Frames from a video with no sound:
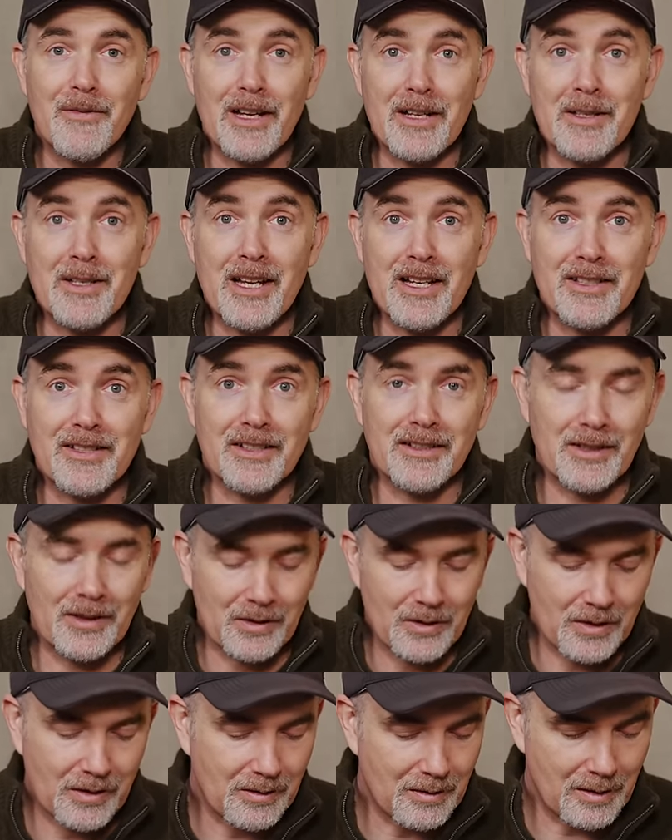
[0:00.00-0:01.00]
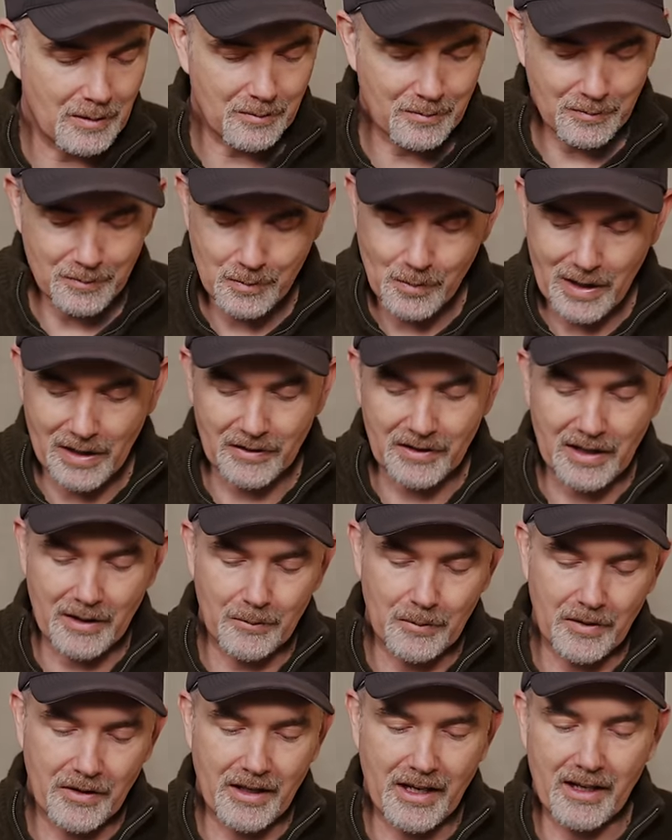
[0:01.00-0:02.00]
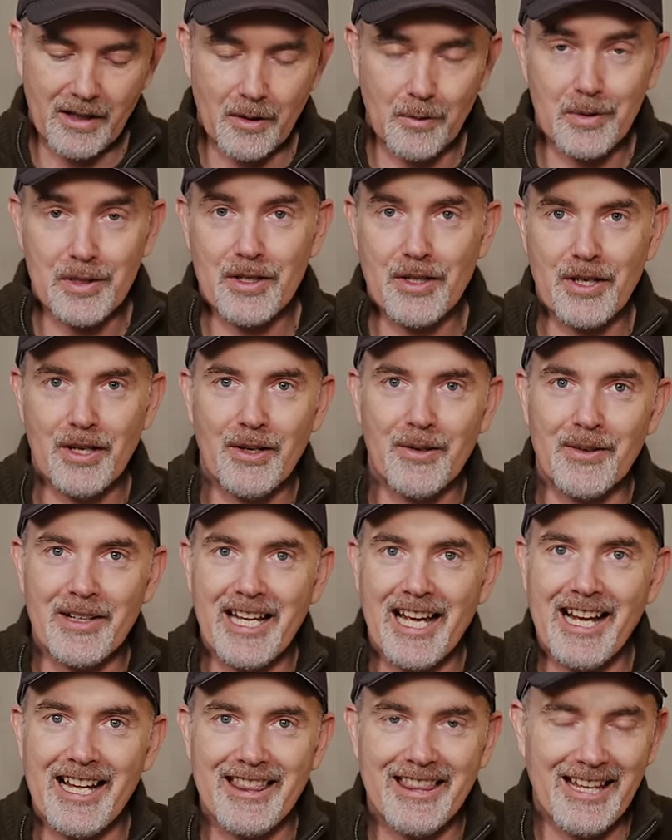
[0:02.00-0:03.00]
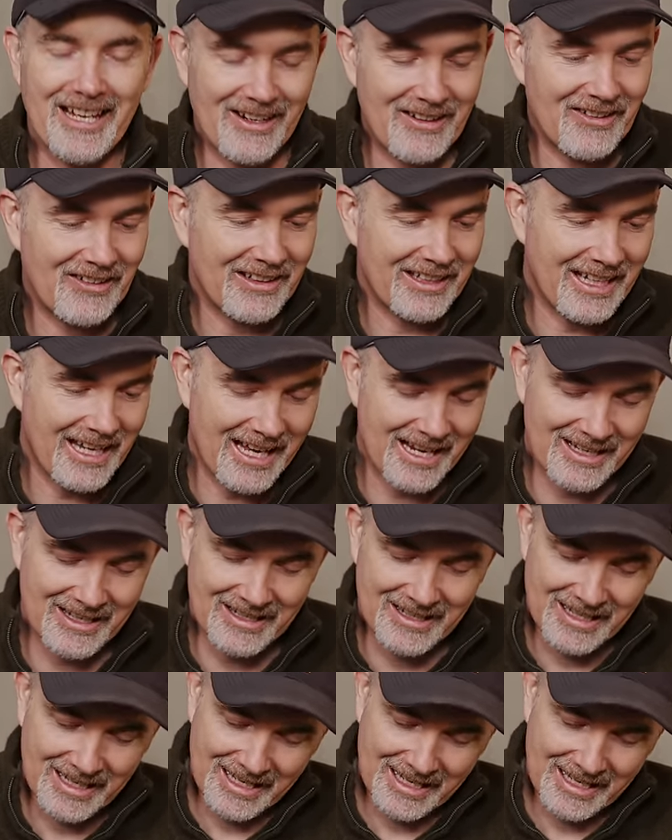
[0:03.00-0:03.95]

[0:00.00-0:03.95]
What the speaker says: Fantastic, Nikon. Well done with that. I wish we had that on Canon.